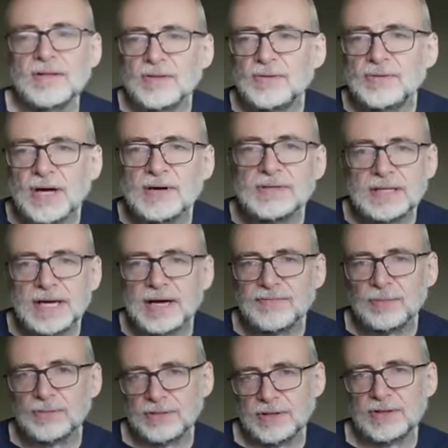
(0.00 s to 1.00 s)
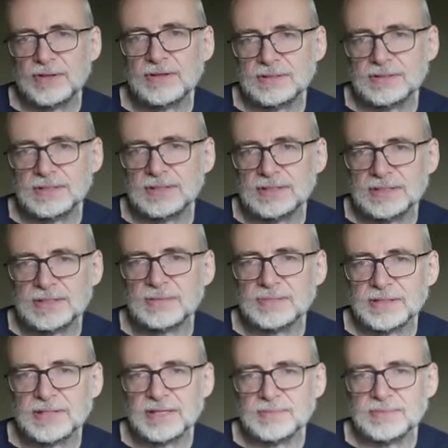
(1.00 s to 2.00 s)
you don't have all the answers
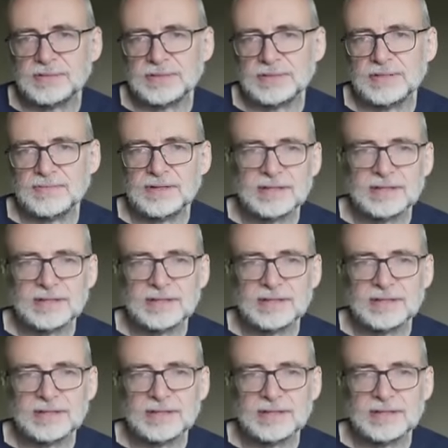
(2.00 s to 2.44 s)
sometimes,